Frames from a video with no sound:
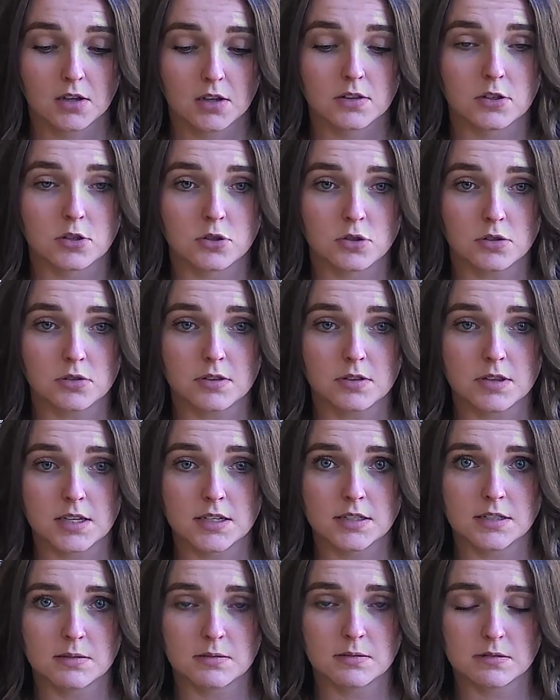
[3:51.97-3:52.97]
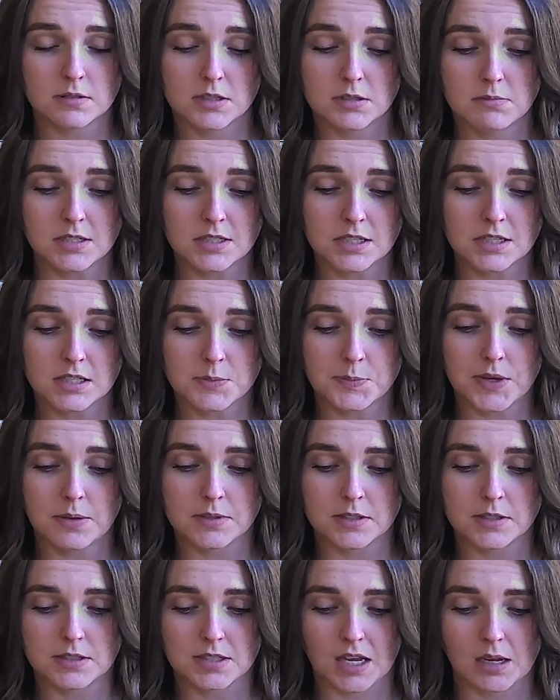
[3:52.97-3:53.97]
The truth is, Mrs.
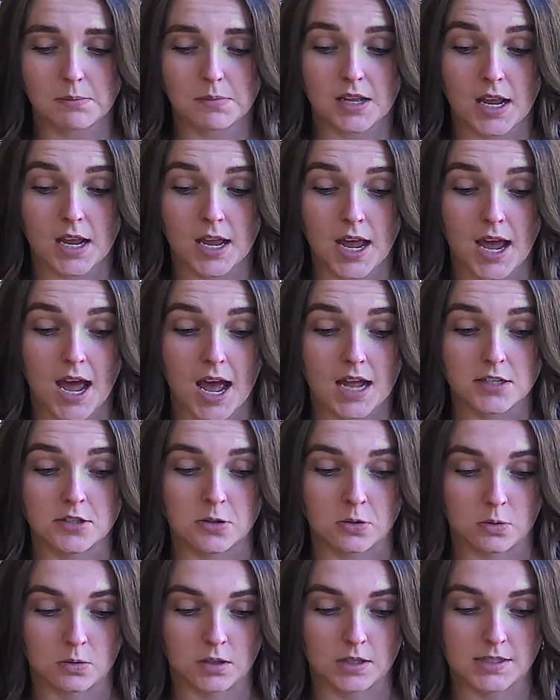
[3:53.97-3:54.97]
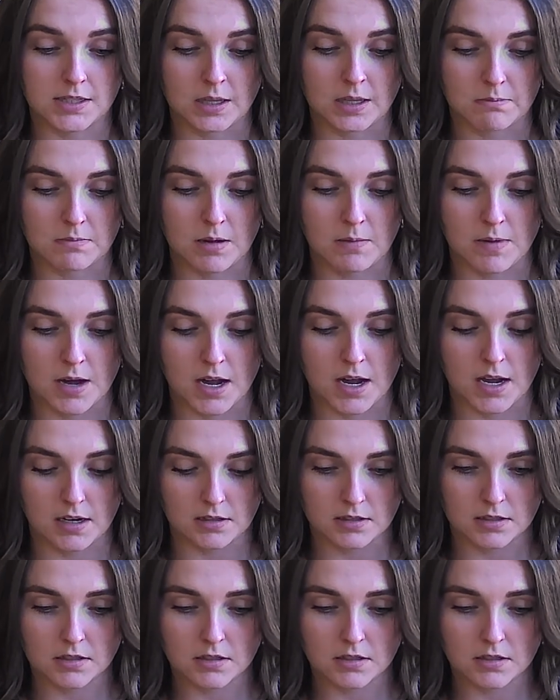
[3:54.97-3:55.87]
Beam's assignment had totally slipped my mind.